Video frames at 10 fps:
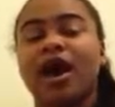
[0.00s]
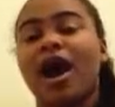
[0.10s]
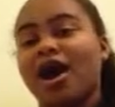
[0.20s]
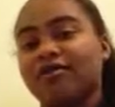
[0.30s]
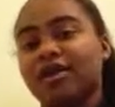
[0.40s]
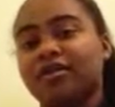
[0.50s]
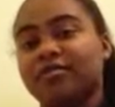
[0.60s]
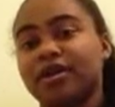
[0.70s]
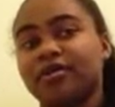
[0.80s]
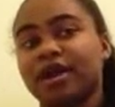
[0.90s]
I
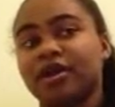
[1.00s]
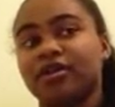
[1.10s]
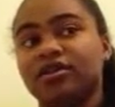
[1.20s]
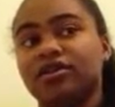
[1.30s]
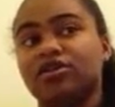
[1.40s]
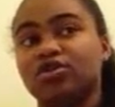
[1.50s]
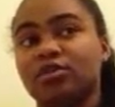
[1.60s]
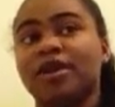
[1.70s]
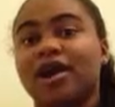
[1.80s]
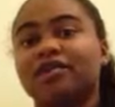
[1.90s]
recommend that you
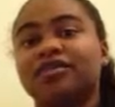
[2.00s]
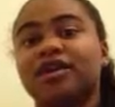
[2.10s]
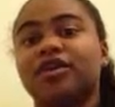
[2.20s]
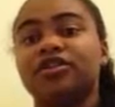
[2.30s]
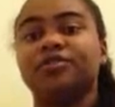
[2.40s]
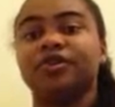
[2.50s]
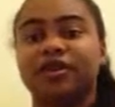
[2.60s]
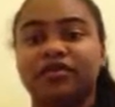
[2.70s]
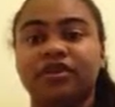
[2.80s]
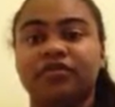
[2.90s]
apply to the scholarship
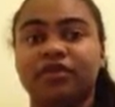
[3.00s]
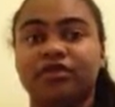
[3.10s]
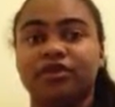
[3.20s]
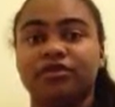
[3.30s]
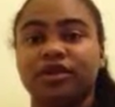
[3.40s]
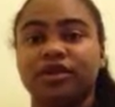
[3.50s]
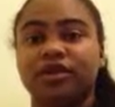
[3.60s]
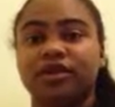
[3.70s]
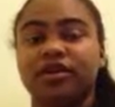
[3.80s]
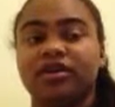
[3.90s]
even if you don't
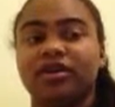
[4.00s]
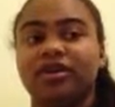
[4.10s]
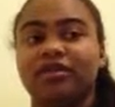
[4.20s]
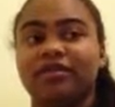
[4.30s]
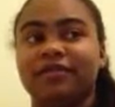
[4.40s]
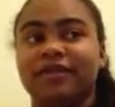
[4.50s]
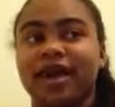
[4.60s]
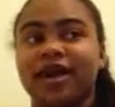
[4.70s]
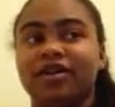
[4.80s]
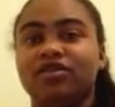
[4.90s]
think
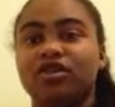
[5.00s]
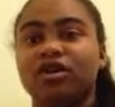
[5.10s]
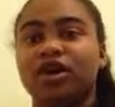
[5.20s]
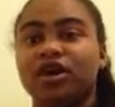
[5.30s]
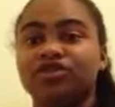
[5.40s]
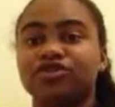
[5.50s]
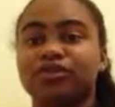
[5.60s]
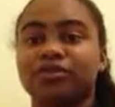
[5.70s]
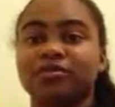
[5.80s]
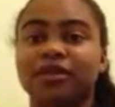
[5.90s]
that your country
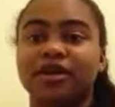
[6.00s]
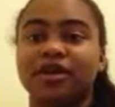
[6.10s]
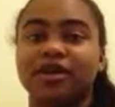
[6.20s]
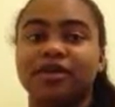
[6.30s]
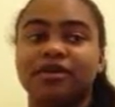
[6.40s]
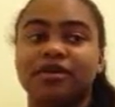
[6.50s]
would be